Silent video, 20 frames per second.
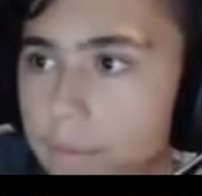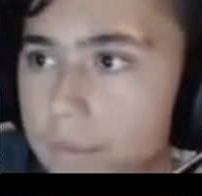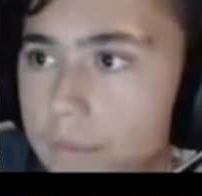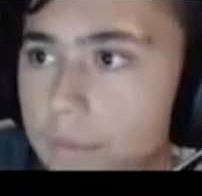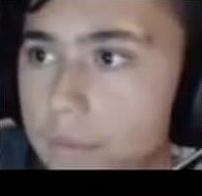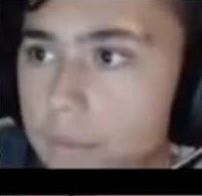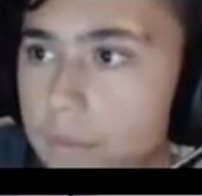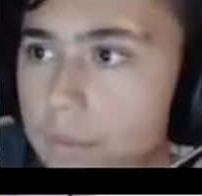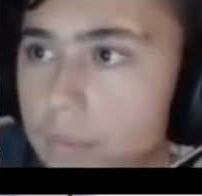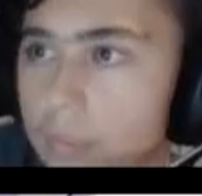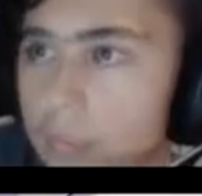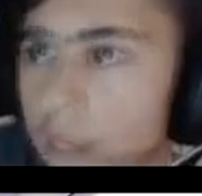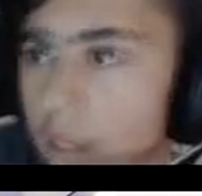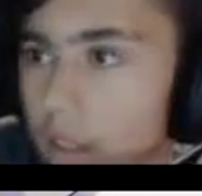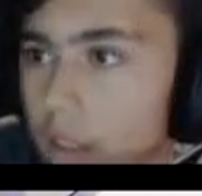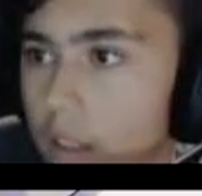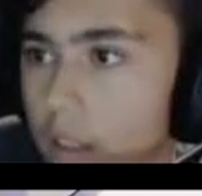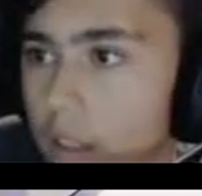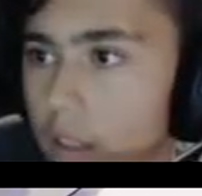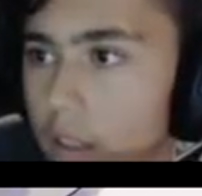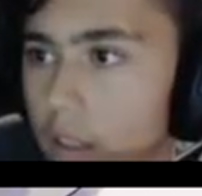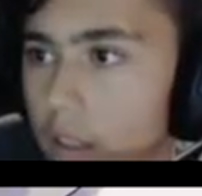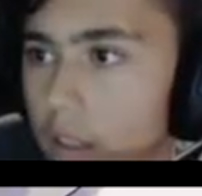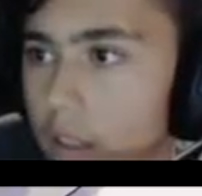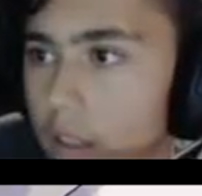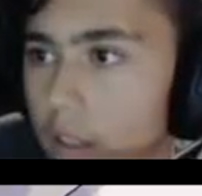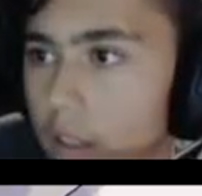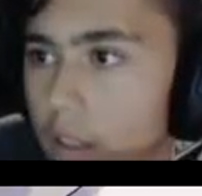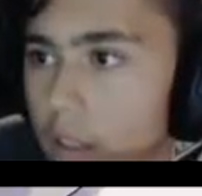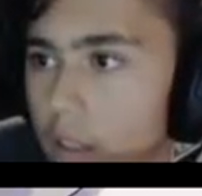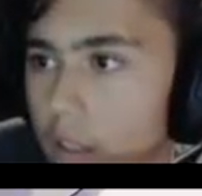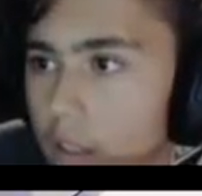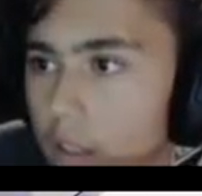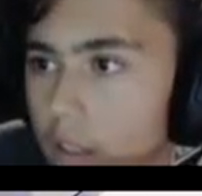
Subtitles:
Nobody speaks.